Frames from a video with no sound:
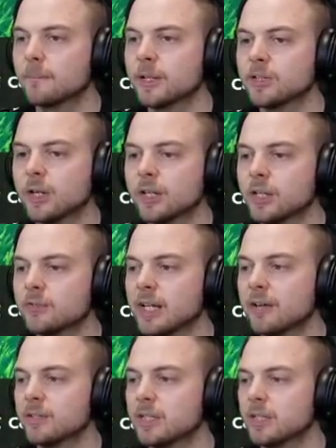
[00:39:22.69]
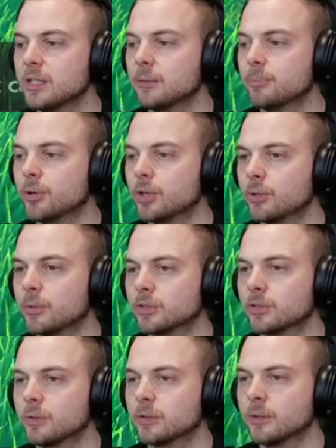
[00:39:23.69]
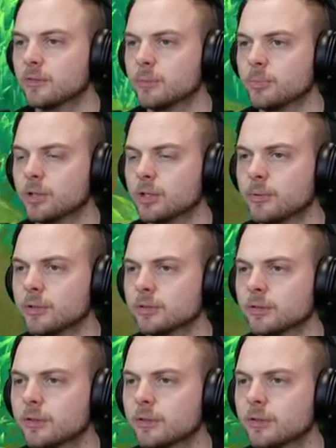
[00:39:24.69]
Mind you, I don't even have any Pokeballs, do I? Do I have any Pokeballs?